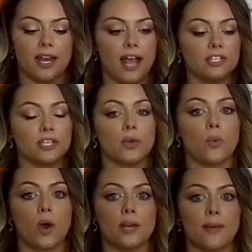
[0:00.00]
and actually
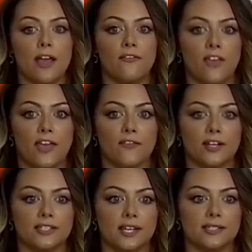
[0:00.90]
one of my
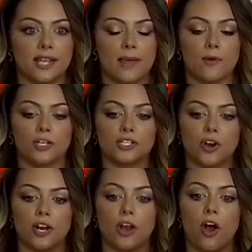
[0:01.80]
favorites that SanMar
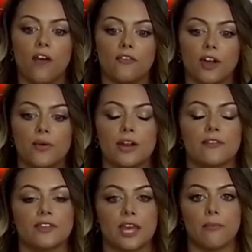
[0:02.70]
started offering
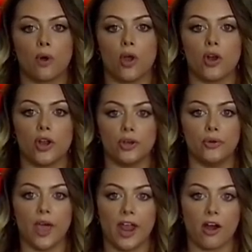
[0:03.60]
whenever they brought on
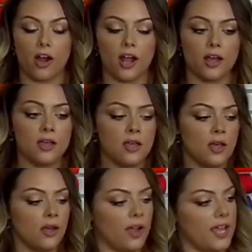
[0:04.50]
New Era.
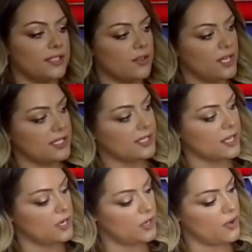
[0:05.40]
Okay, so this
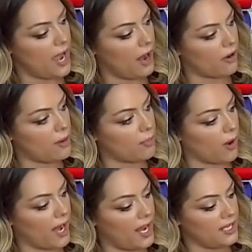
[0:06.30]
is a New Era
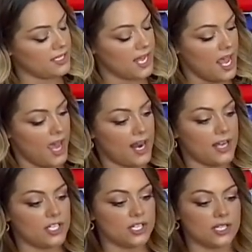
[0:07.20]
brand, and
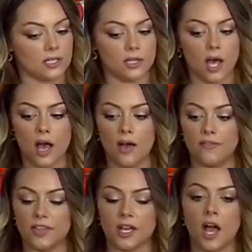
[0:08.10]
I just
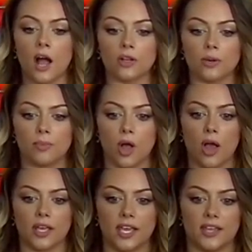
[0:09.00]
love the color
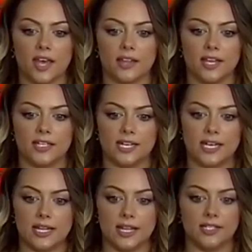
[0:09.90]
blocking that they
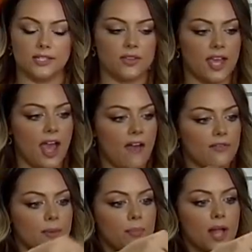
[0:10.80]
did in this. So they
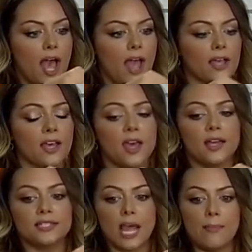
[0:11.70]
have the black
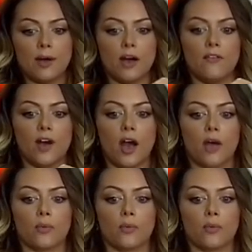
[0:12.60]
type of